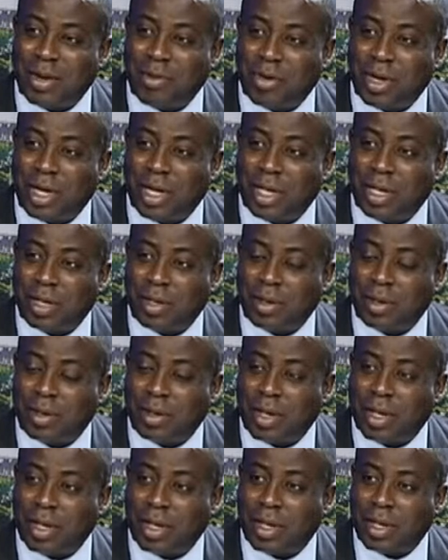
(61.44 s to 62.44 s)
uh, really
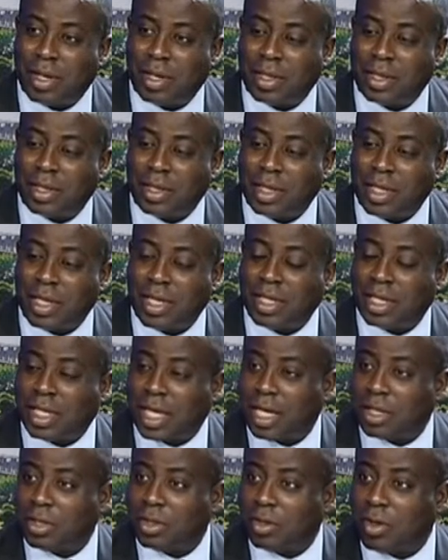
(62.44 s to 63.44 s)
uh,
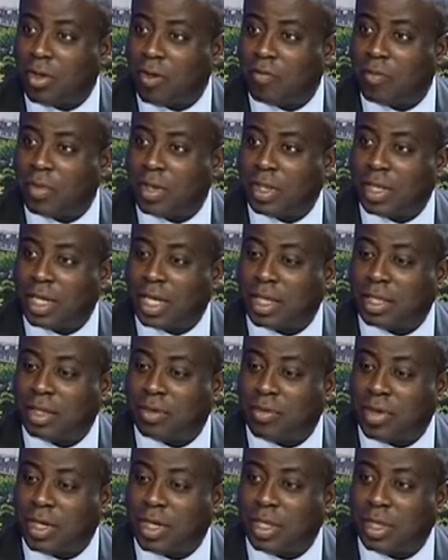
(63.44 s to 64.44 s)
indicate to government that
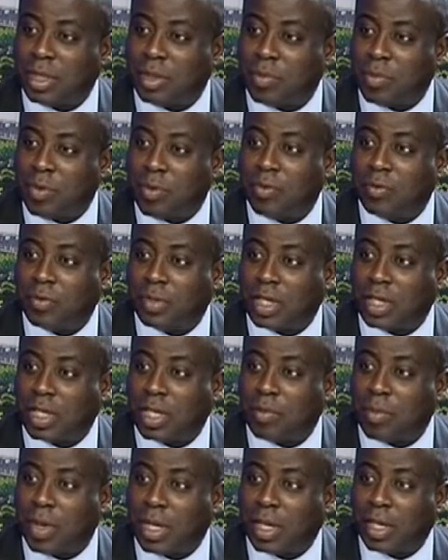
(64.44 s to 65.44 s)
really the moves that
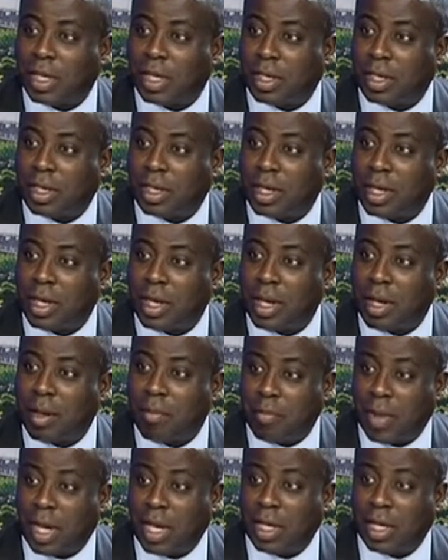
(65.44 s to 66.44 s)
they're making
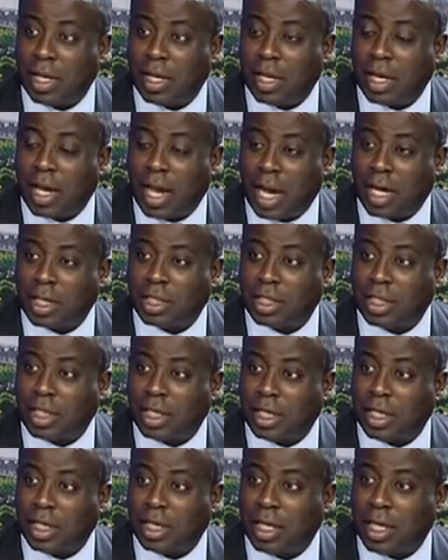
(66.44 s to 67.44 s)
may
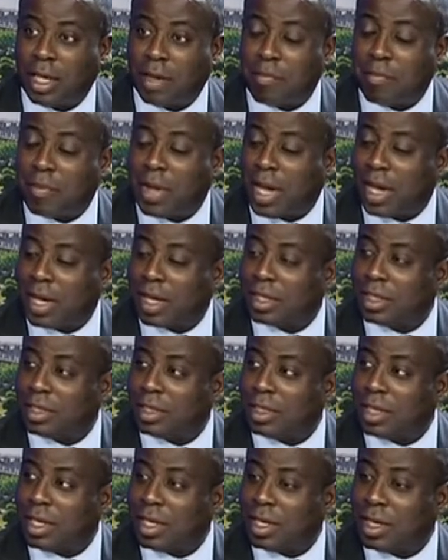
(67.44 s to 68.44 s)
actually impact
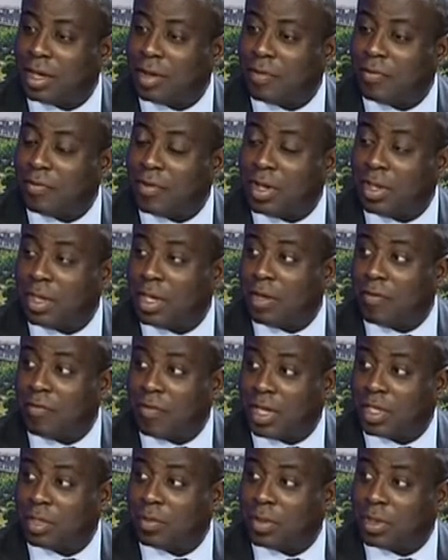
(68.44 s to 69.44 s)
uh, further
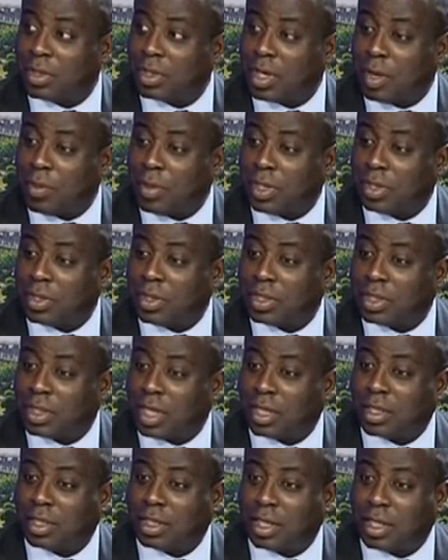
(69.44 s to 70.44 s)
investments coming into the
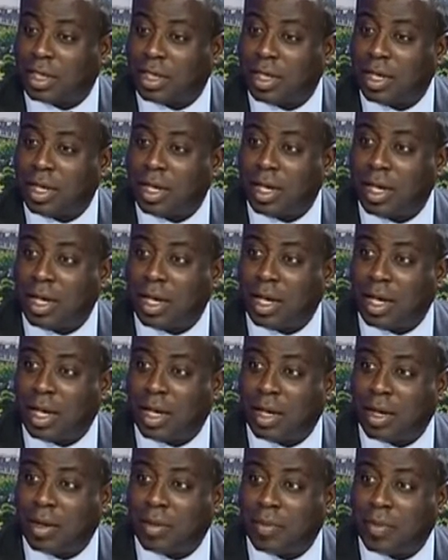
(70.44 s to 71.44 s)
sector.
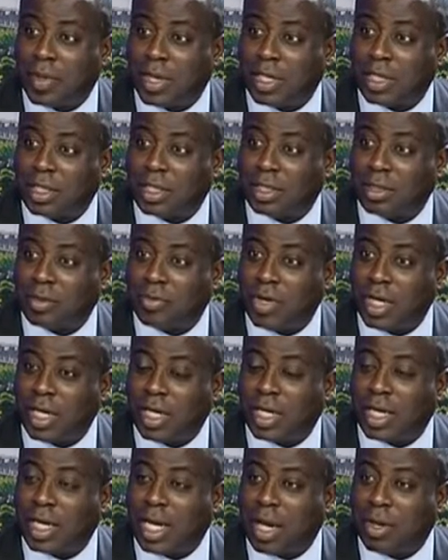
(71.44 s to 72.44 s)
Um, and it's
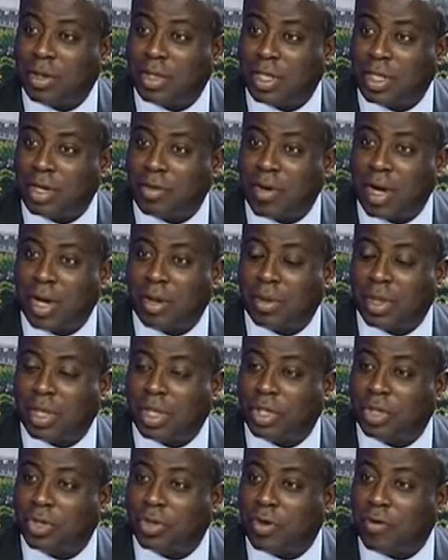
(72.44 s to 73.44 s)
really clouded around the
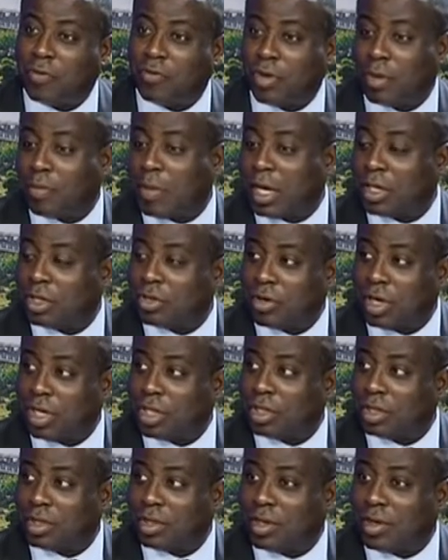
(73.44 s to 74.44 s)
issue of
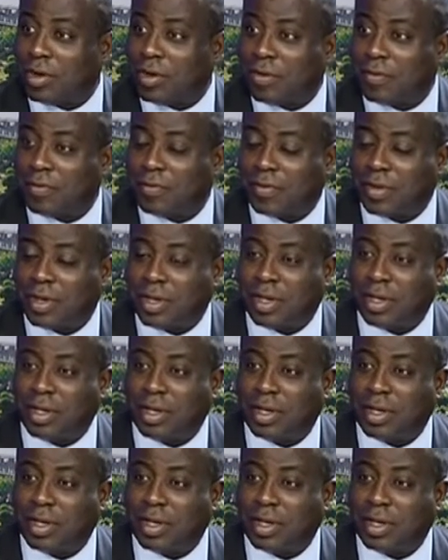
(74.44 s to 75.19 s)
repatriation of uh,